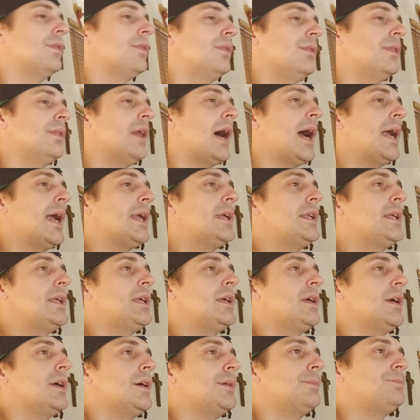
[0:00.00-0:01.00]
the
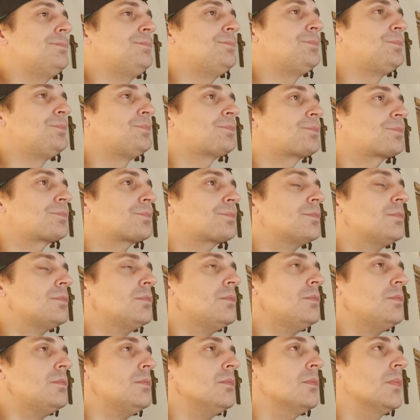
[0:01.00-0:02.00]
idea
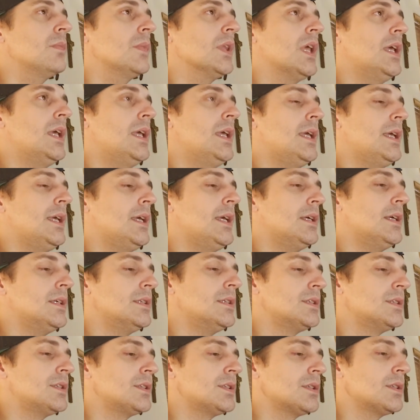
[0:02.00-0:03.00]

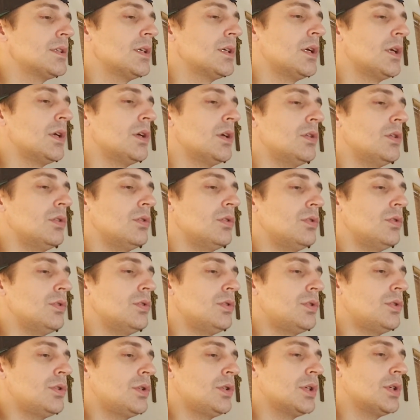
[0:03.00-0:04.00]
is
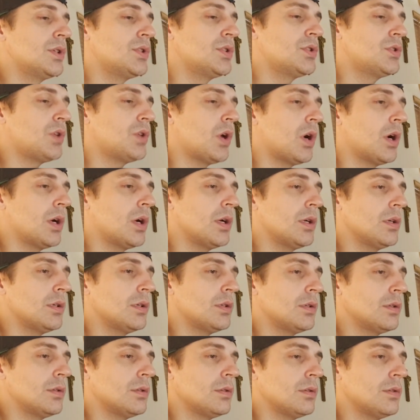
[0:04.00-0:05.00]
to
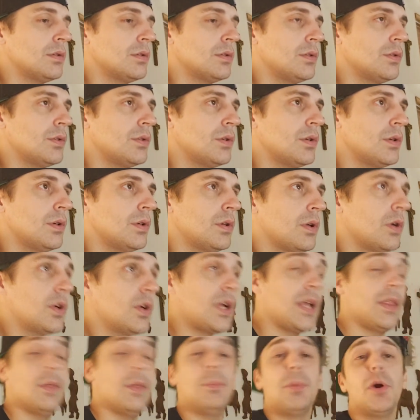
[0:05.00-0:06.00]
start.
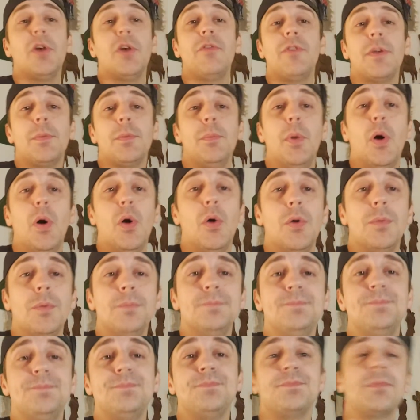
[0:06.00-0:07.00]
Okay, the perfect bowl.
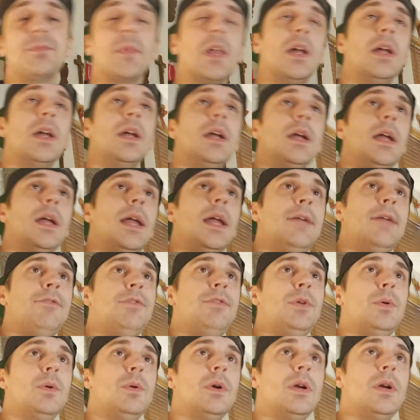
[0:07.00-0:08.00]

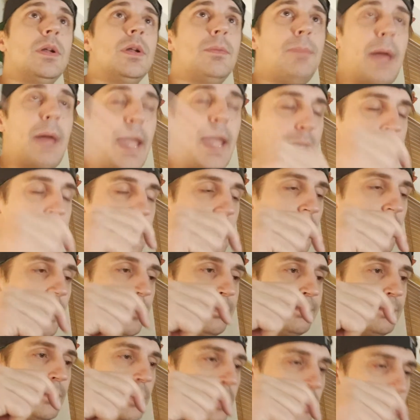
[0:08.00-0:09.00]
If you were to pack it
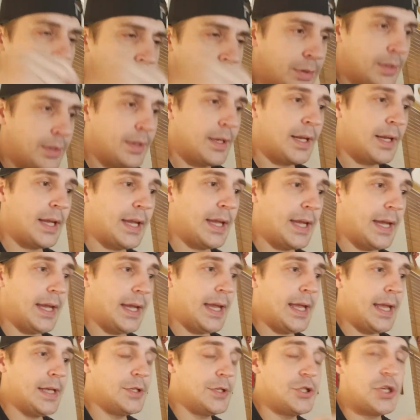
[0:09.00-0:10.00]
up
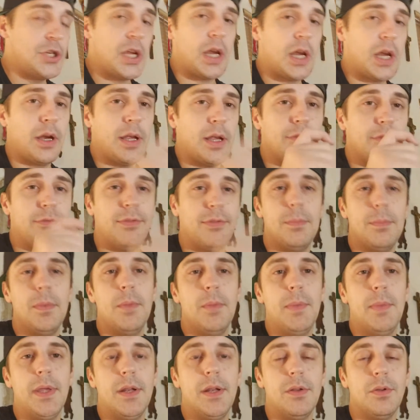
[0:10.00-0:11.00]
and cherry it from the
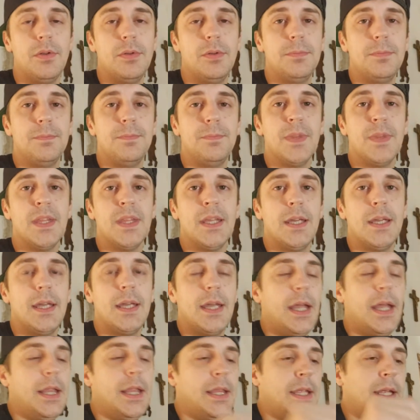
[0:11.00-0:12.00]
middle,
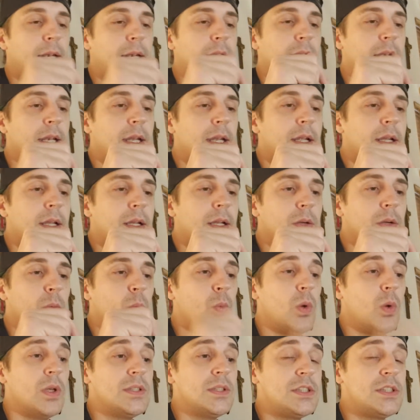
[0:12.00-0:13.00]
and then
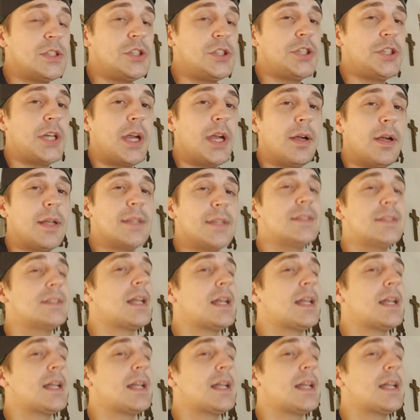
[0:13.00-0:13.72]
once it's cherried,